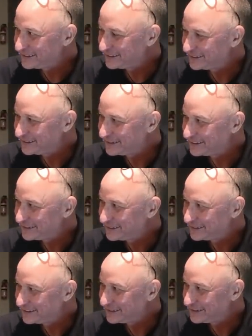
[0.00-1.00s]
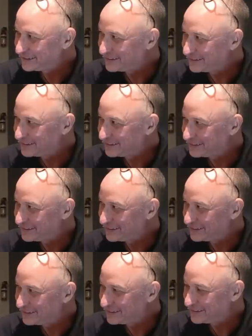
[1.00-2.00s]

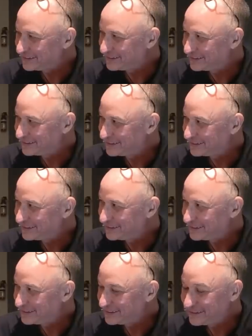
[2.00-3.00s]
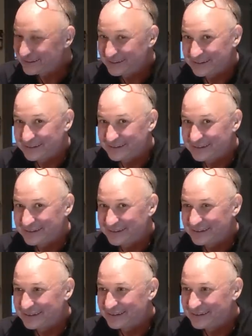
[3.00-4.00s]

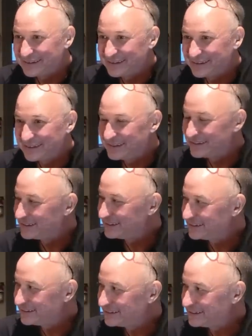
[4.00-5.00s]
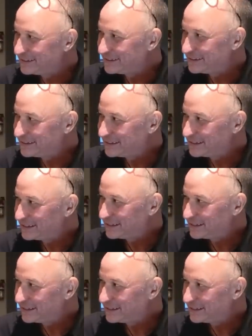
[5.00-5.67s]
(silent)